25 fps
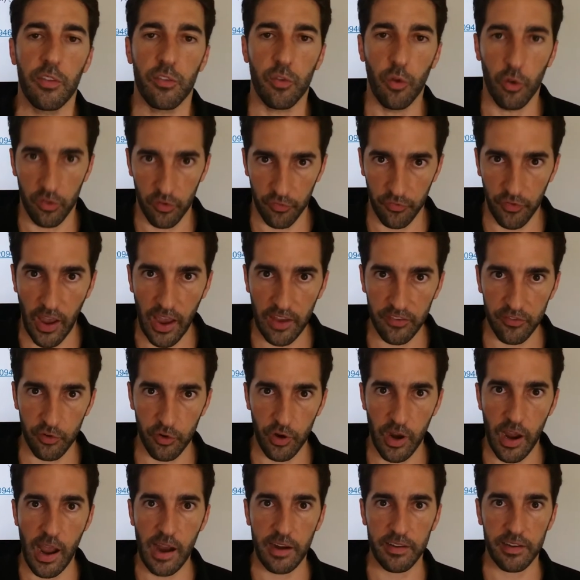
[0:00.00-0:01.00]
So it's a
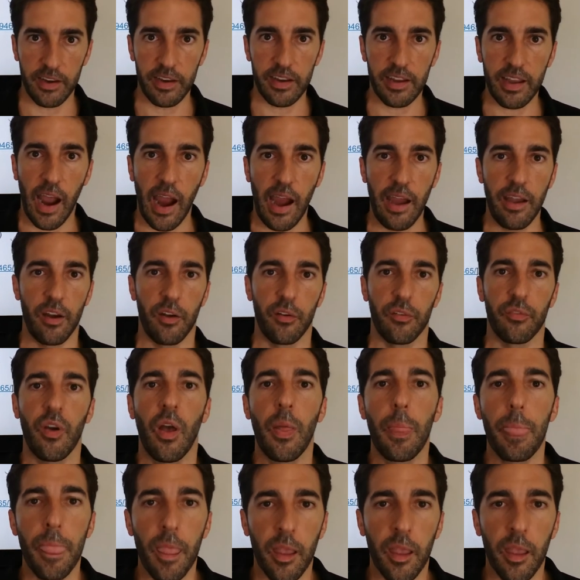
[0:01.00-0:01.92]
faster acting kind of